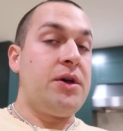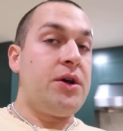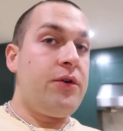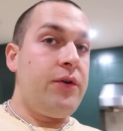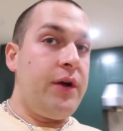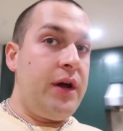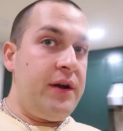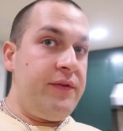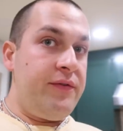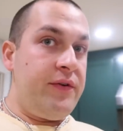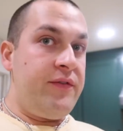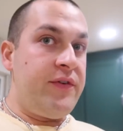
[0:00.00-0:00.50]
the
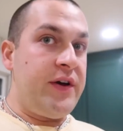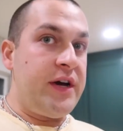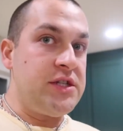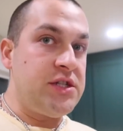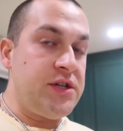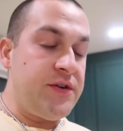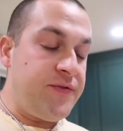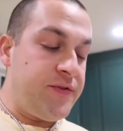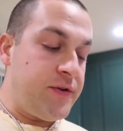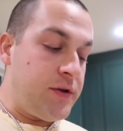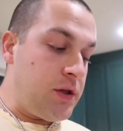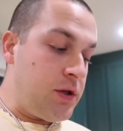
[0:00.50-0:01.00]
creative
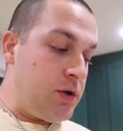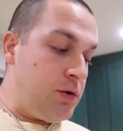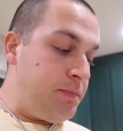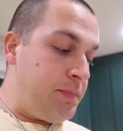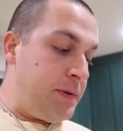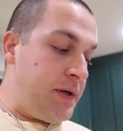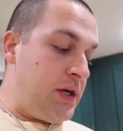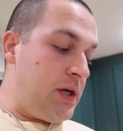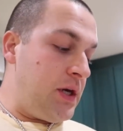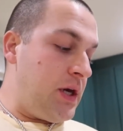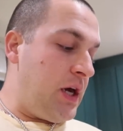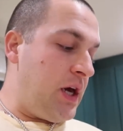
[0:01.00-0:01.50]
advisor for
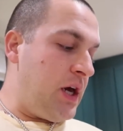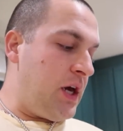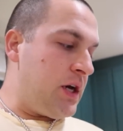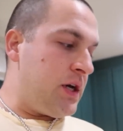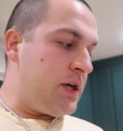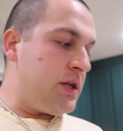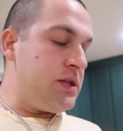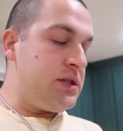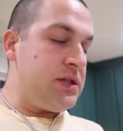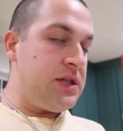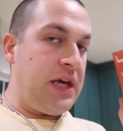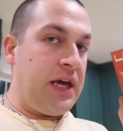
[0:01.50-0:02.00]
Lupii
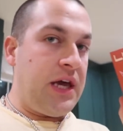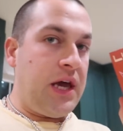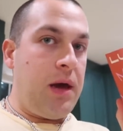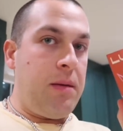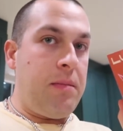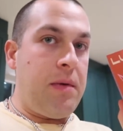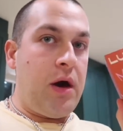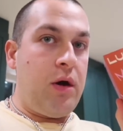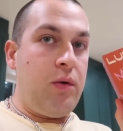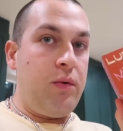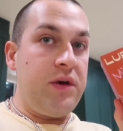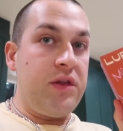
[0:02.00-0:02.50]
and they
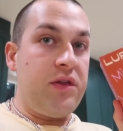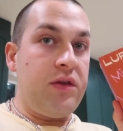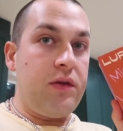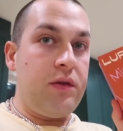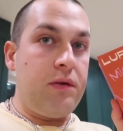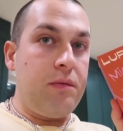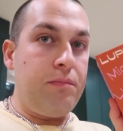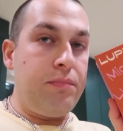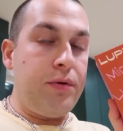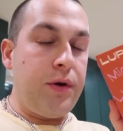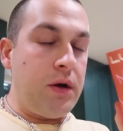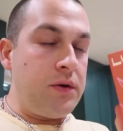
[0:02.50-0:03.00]
came out with
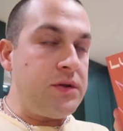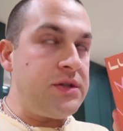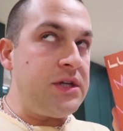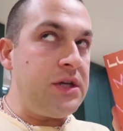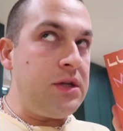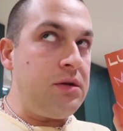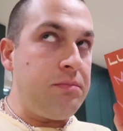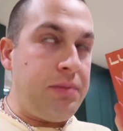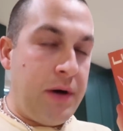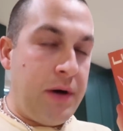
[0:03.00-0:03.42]
protein